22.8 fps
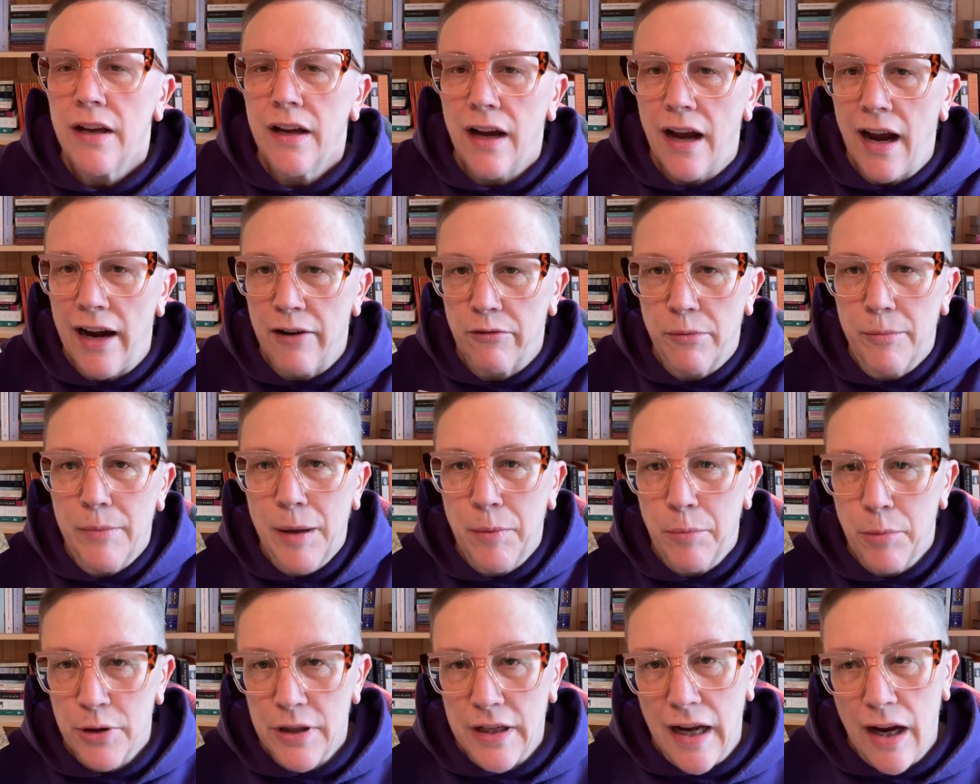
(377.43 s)
I
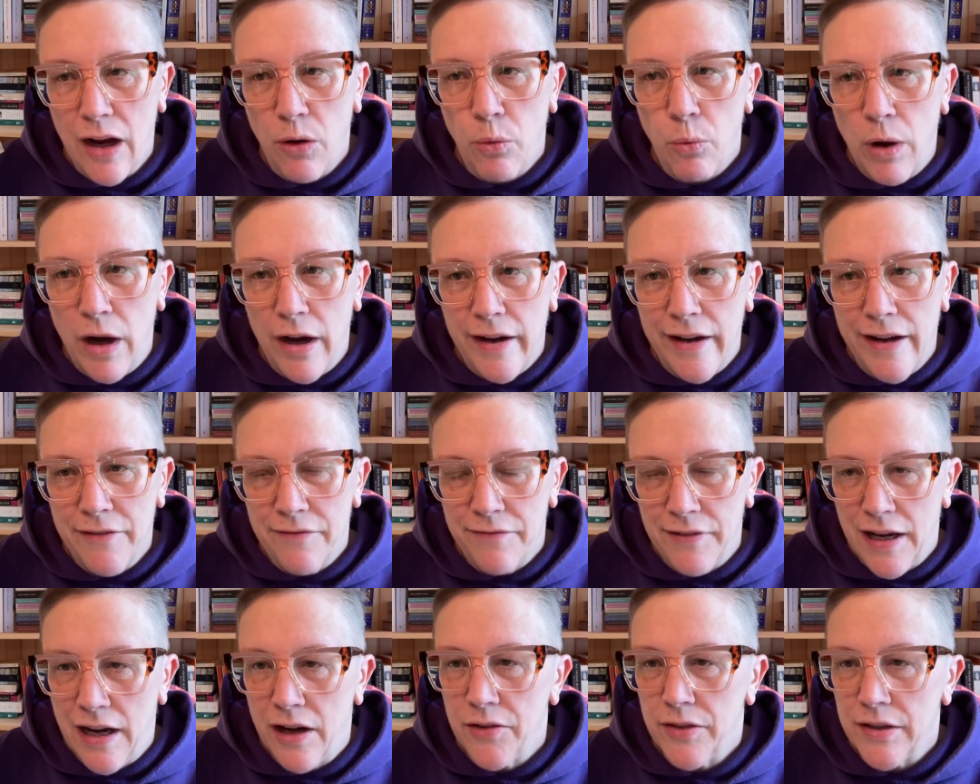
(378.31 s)
remember now why I
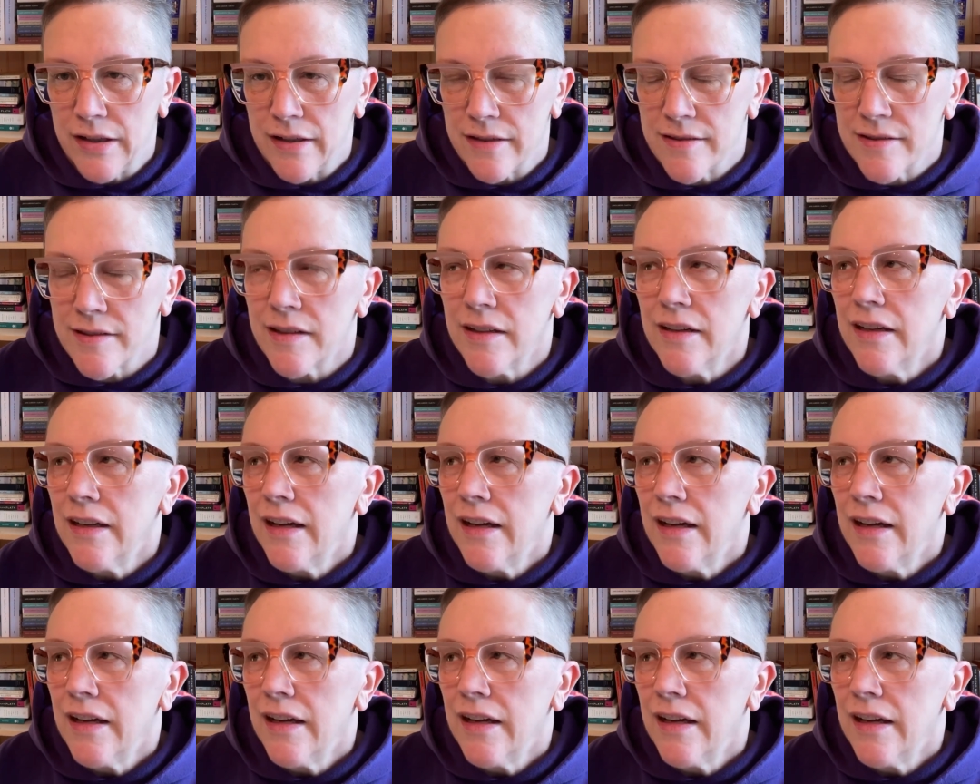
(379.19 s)
found this.